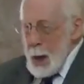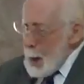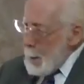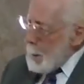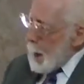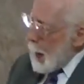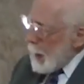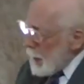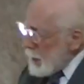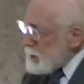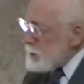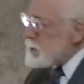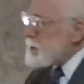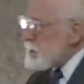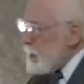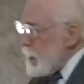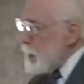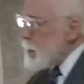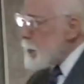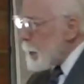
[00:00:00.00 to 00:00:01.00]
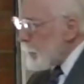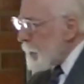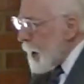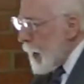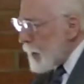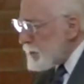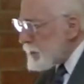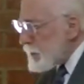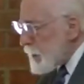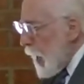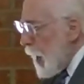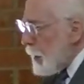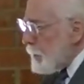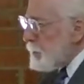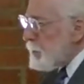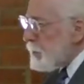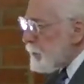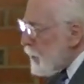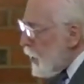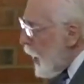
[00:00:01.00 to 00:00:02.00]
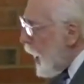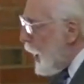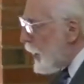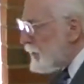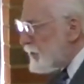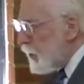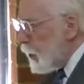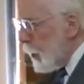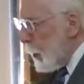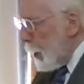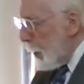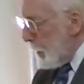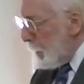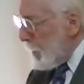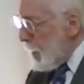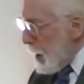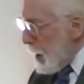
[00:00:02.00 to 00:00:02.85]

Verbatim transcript: Now let's think about that proverb